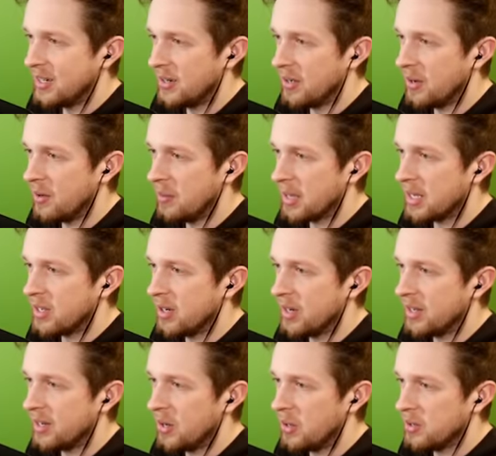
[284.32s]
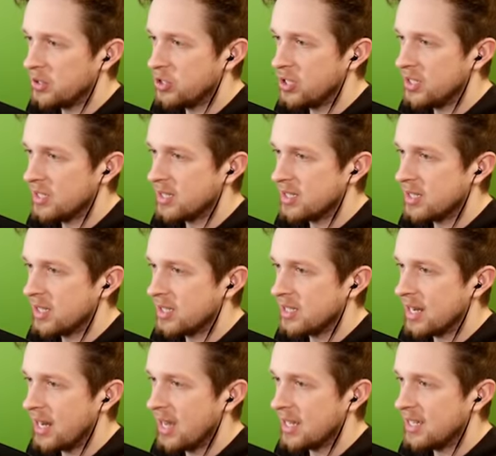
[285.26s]
Oh, oh my god. Oh, Jesus,
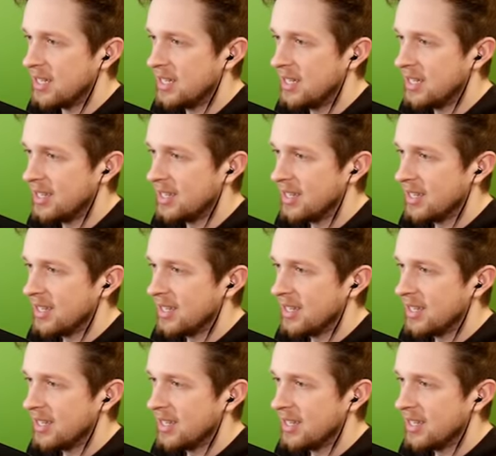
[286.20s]
that's laggy.